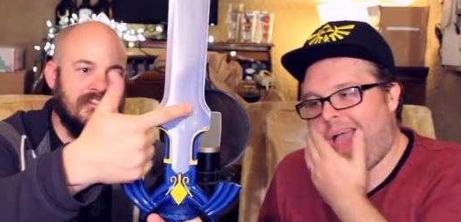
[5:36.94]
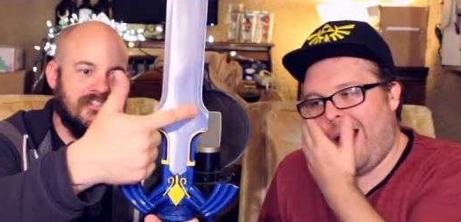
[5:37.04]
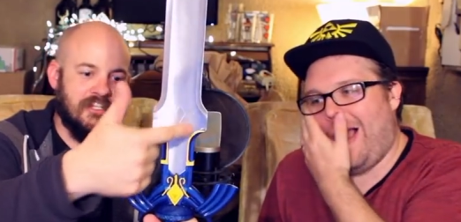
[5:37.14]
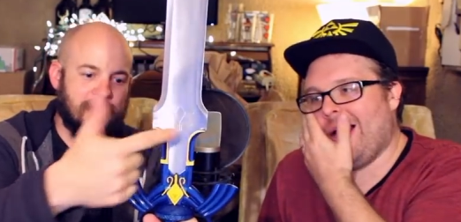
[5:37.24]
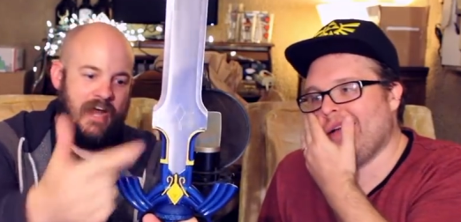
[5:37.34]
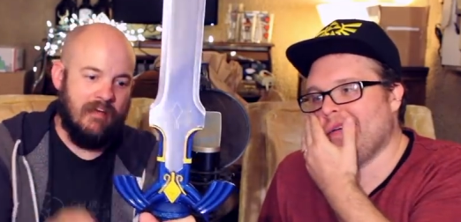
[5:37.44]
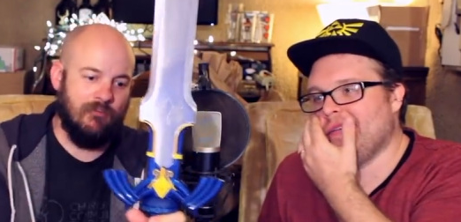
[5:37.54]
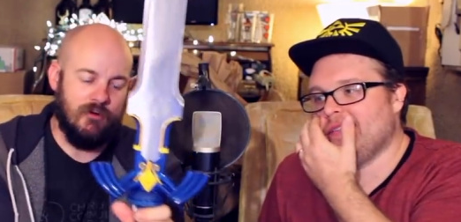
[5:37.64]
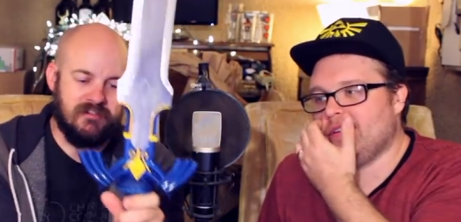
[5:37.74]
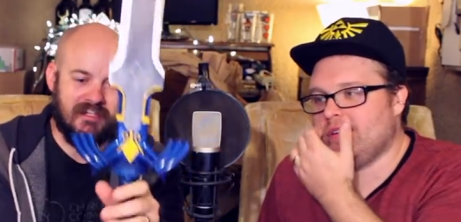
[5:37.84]
Speaker 1: there's the
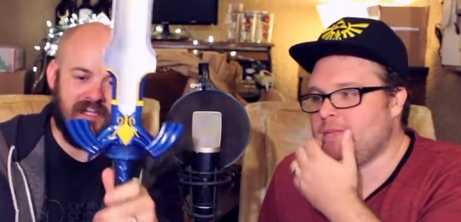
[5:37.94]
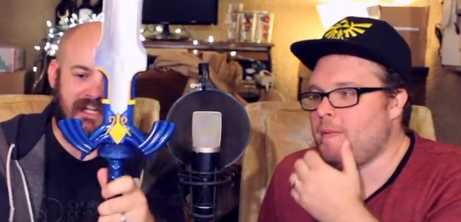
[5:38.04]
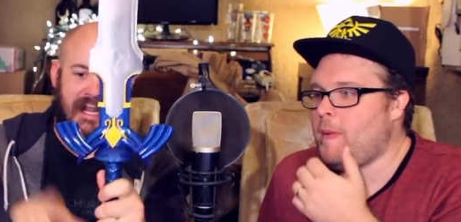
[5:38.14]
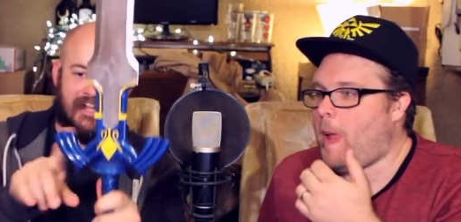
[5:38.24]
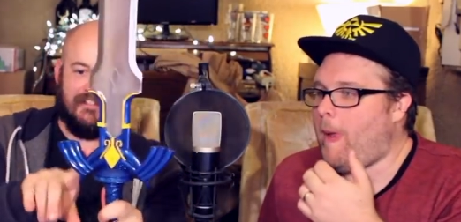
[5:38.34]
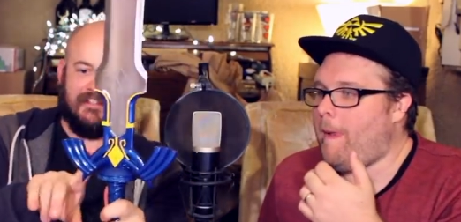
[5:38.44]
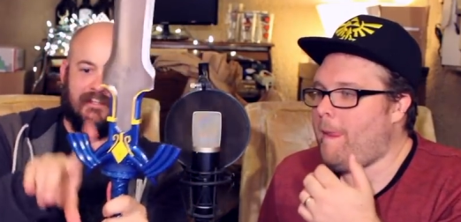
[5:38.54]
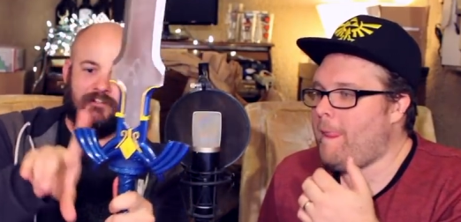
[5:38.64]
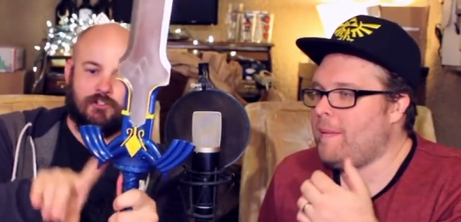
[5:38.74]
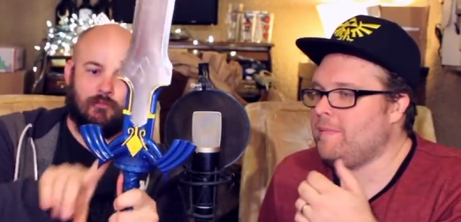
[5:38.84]
Triforce in it, and it's
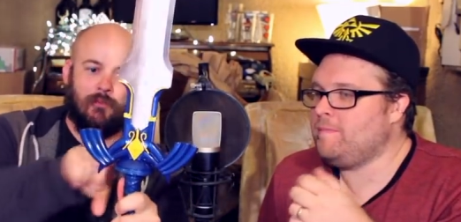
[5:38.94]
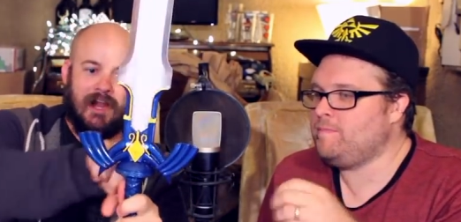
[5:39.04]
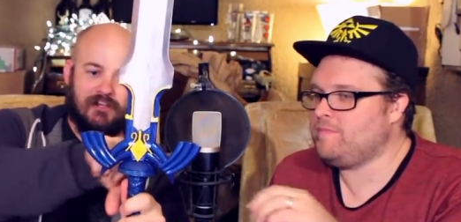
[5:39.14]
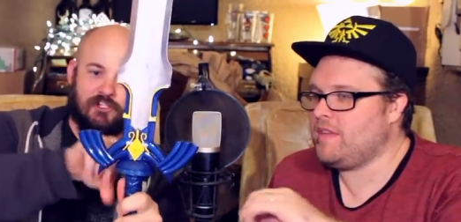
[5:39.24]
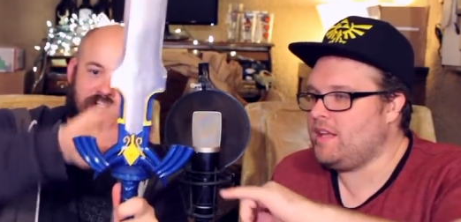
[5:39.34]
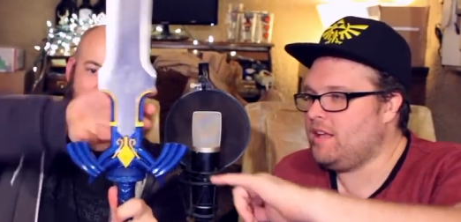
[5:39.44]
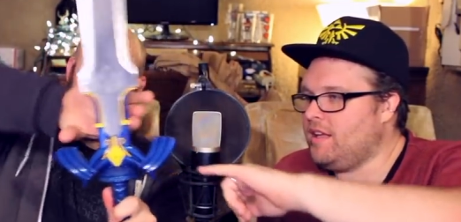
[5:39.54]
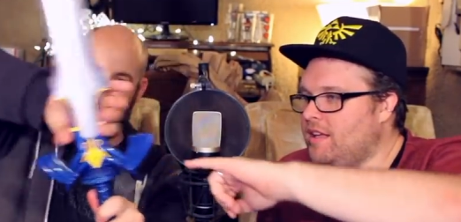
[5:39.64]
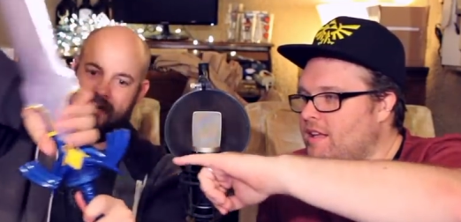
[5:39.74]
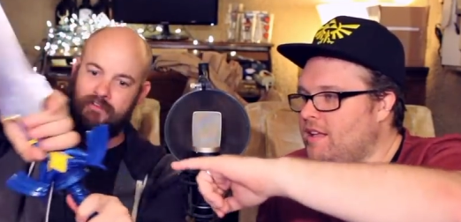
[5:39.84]
the sh right
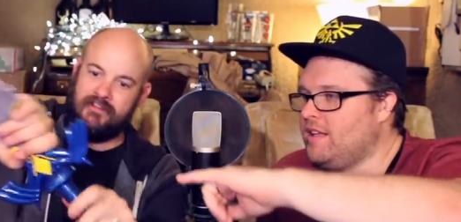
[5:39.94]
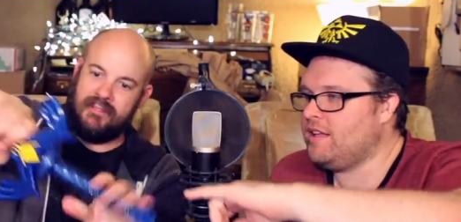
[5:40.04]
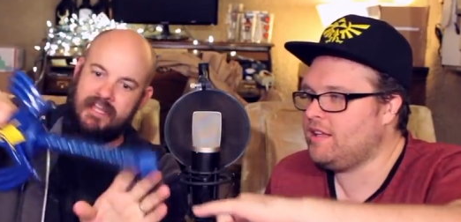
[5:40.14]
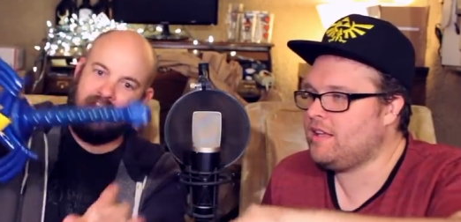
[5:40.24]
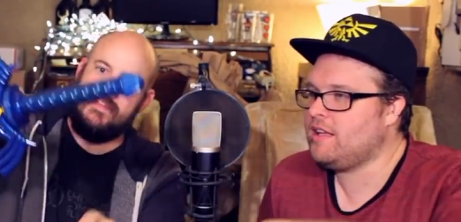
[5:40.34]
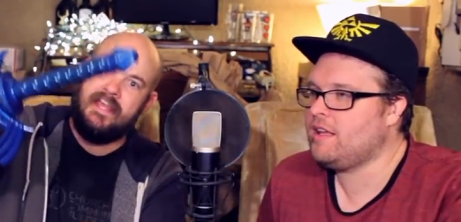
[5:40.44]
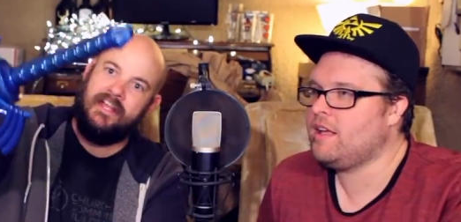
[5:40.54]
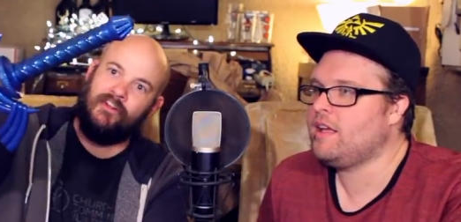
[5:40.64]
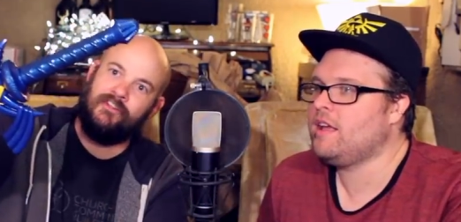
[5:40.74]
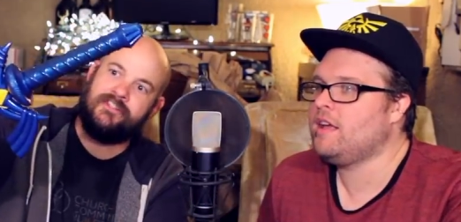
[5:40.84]
shape and everything, and the
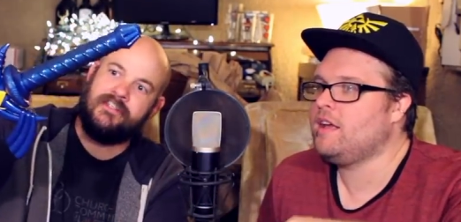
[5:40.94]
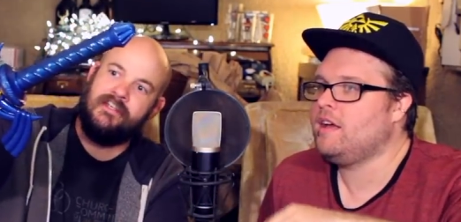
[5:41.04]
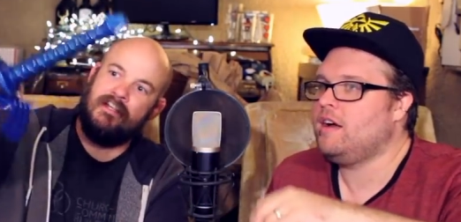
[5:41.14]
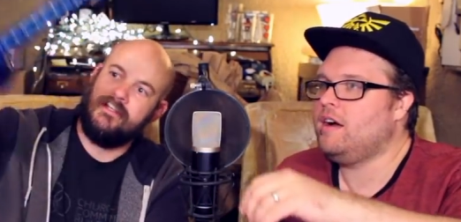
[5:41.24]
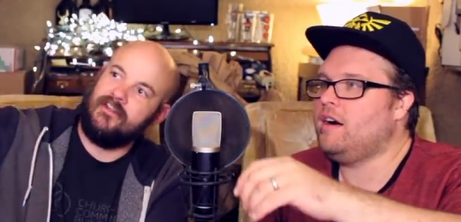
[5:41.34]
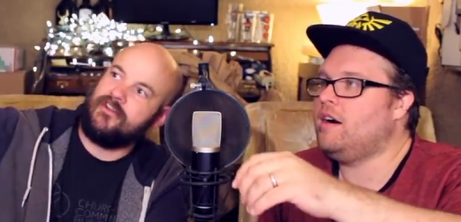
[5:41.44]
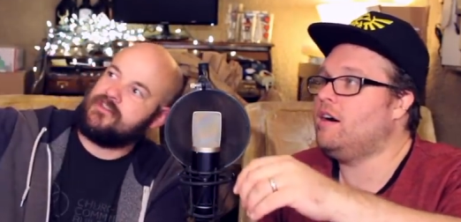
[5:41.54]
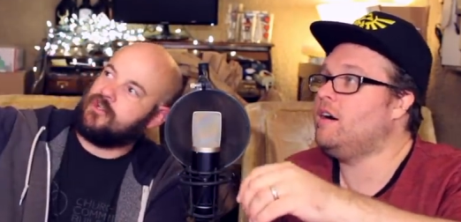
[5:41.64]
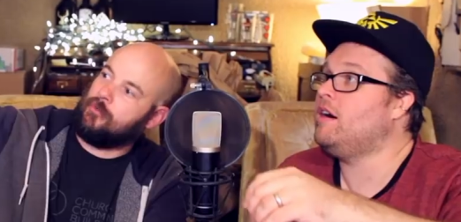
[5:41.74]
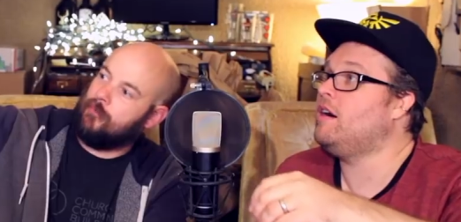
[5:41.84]
hilt
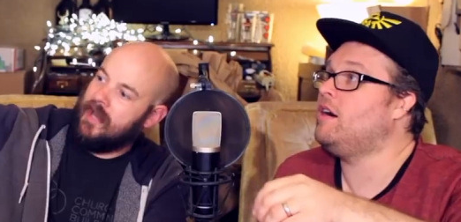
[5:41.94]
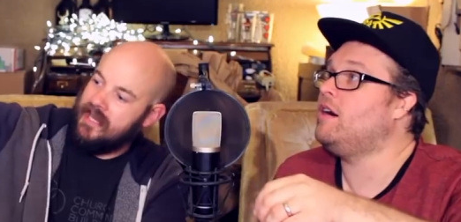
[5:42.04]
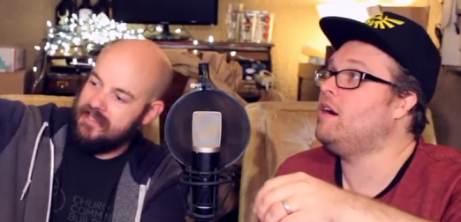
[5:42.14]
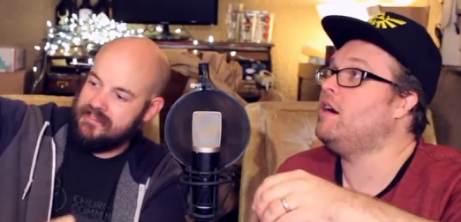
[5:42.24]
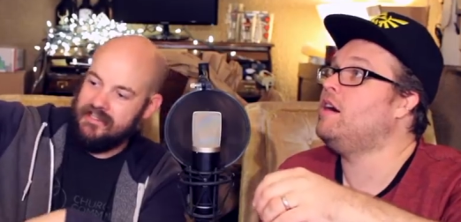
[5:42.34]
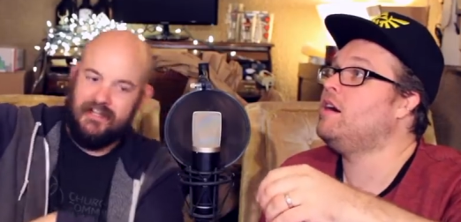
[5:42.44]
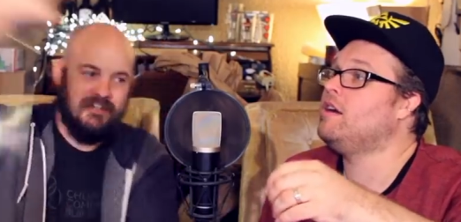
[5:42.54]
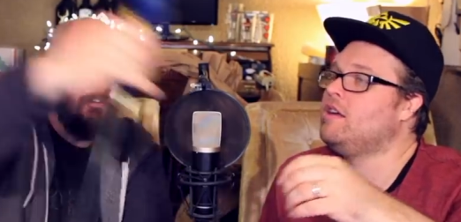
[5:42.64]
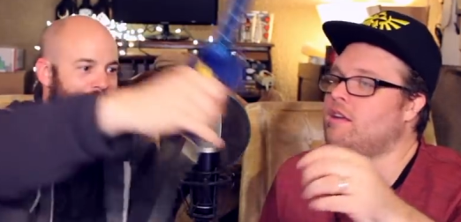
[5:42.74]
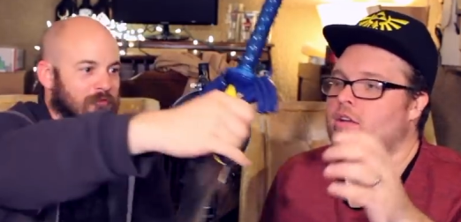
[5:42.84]
looks oh. great.
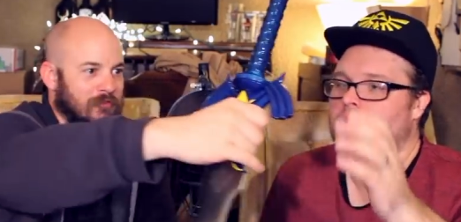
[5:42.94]
Dude,